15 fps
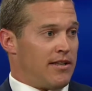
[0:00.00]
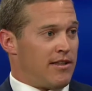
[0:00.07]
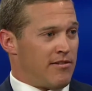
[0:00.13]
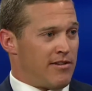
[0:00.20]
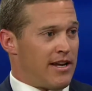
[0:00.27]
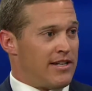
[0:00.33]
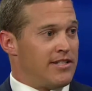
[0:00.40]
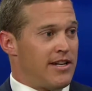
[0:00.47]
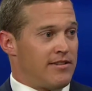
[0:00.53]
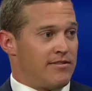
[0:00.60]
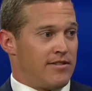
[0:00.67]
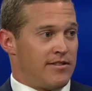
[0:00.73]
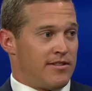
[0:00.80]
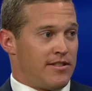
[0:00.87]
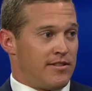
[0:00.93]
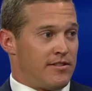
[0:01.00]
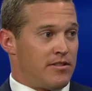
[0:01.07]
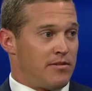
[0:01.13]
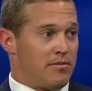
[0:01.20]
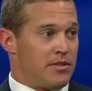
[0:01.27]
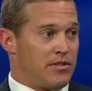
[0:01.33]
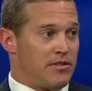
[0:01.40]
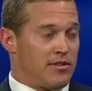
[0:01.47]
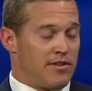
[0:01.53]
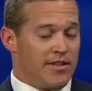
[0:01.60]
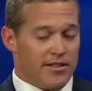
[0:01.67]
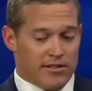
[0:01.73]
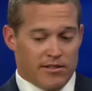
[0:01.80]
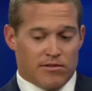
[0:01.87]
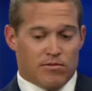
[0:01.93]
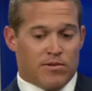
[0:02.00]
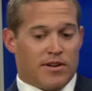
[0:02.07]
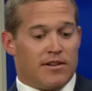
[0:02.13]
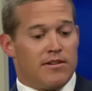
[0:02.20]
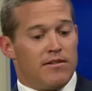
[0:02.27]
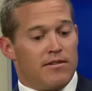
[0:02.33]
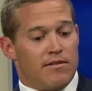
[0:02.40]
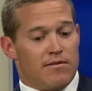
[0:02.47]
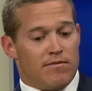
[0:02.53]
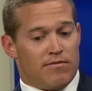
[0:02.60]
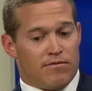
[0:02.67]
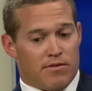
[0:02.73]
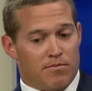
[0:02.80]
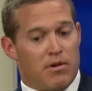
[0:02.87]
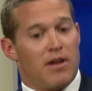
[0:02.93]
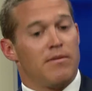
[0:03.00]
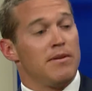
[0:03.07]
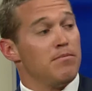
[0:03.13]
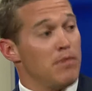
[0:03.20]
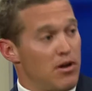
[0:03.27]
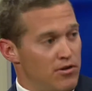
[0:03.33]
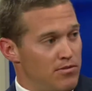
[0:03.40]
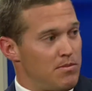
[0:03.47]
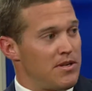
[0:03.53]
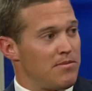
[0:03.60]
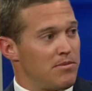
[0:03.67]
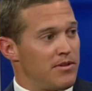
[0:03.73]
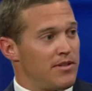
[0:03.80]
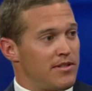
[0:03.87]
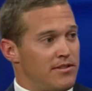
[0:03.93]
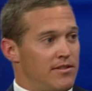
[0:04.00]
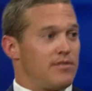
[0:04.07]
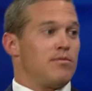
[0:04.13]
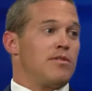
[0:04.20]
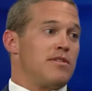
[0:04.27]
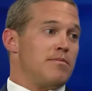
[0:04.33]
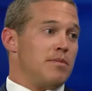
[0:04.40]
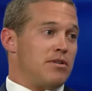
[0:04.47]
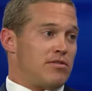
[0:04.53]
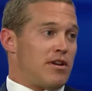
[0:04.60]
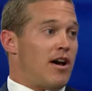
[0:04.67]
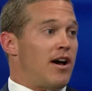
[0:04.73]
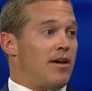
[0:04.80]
their digestive system. And so this is what, for probably most people, this is where the most